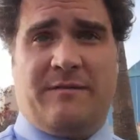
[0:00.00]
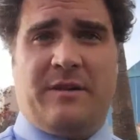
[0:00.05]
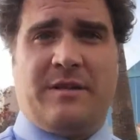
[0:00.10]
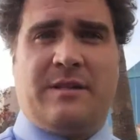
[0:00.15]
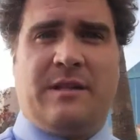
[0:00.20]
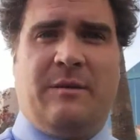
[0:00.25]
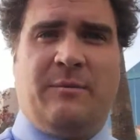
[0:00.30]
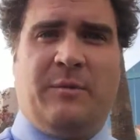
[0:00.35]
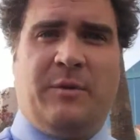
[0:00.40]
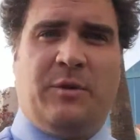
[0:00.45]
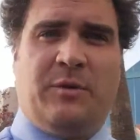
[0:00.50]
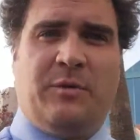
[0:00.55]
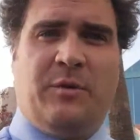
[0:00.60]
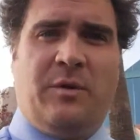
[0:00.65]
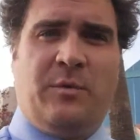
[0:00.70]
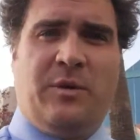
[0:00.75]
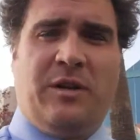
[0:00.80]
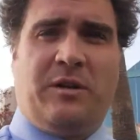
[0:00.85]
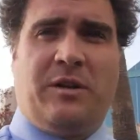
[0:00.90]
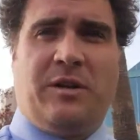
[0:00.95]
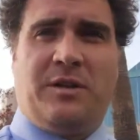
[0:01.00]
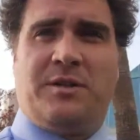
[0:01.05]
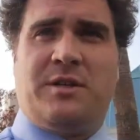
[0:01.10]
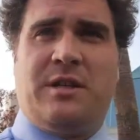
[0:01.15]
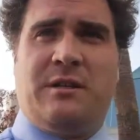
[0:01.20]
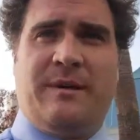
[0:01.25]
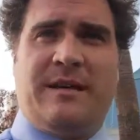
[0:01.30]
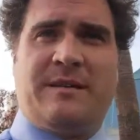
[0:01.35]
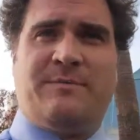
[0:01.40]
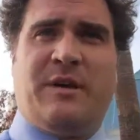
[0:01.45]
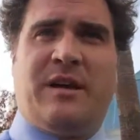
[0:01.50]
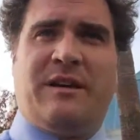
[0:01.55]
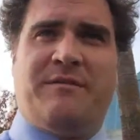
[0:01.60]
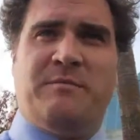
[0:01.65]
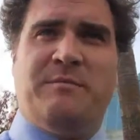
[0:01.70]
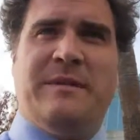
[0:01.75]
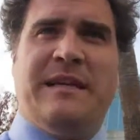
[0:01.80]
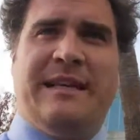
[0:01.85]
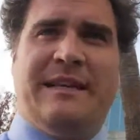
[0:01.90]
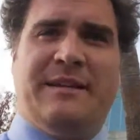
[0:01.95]
for example, will cost you the best part of
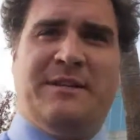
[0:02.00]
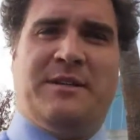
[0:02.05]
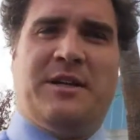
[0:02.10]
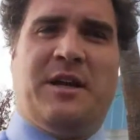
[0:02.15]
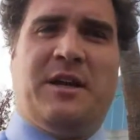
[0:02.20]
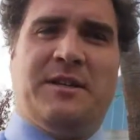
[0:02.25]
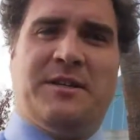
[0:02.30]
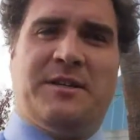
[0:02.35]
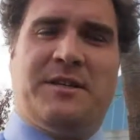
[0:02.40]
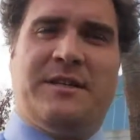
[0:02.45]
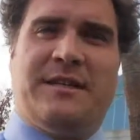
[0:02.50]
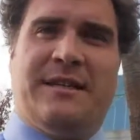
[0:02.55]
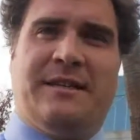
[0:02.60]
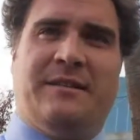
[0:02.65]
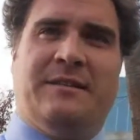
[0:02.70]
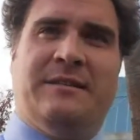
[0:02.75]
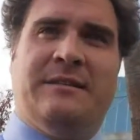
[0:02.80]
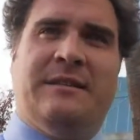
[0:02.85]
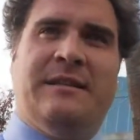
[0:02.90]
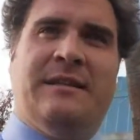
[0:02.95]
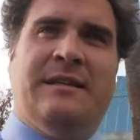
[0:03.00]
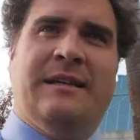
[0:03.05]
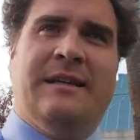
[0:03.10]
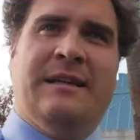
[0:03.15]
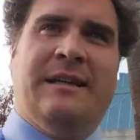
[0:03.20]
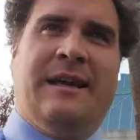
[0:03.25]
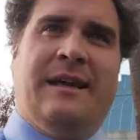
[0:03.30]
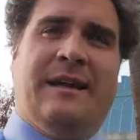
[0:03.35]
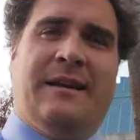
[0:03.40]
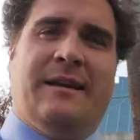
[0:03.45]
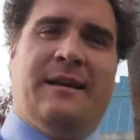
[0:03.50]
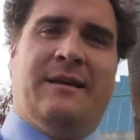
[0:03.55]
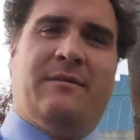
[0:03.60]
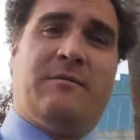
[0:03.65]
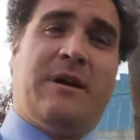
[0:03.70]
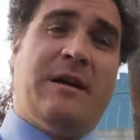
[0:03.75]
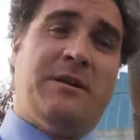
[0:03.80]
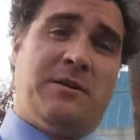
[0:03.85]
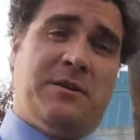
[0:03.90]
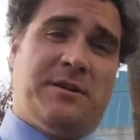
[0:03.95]
$1 million still. And
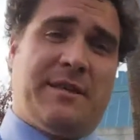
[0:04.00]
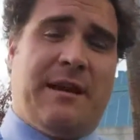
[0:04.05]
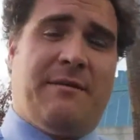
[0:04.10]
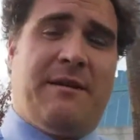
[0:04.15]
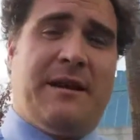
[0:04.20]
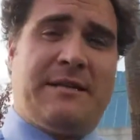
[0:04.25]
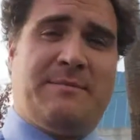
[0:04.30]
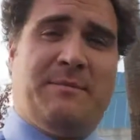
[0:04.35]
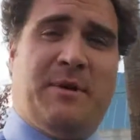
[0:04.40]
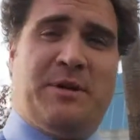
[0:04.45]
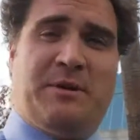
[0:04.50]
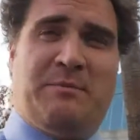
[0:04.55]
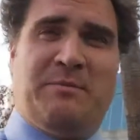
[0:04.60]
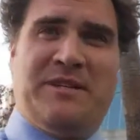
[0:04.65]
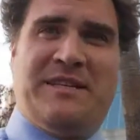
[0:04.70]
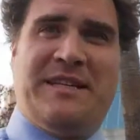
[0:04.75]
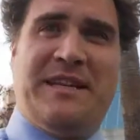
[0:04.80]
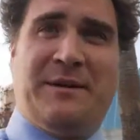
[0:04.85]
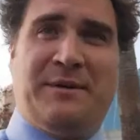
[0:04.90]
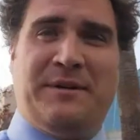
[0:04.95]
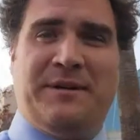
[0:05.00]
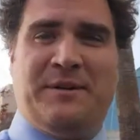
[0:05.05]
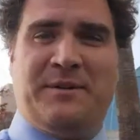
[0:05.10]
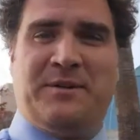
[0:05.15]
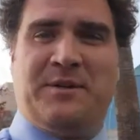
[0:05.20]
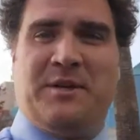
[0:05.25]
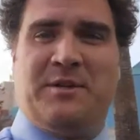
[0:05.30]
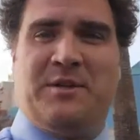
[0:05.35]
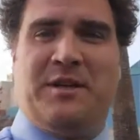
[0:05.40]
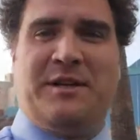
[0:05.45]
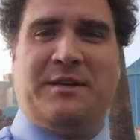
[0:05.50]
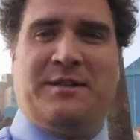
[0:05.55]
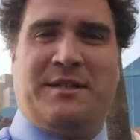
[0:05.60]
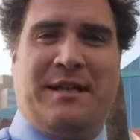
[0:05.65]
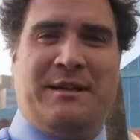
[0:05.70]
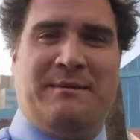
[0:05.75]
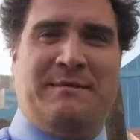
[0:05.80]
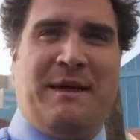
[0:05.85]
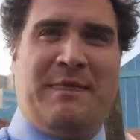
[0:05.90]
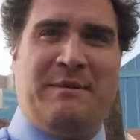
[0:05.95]
Rachel's our expert on materials, so she can
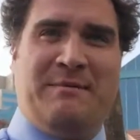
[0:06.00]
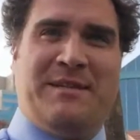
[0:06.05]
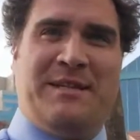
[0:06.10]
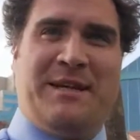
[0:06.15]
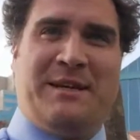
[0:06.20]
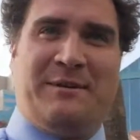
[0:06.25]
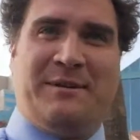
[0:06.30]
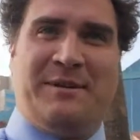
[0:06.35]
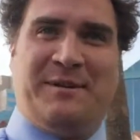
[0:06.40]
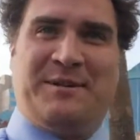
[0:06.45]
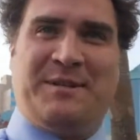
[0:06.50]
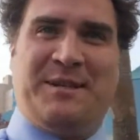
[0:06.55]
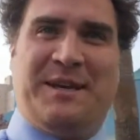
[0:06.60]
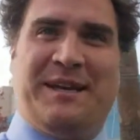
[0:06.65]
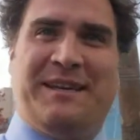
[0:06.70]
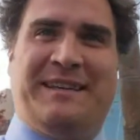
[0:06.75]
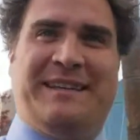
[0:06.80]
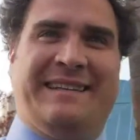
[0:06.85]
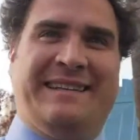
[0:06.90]
tell you about the materials side.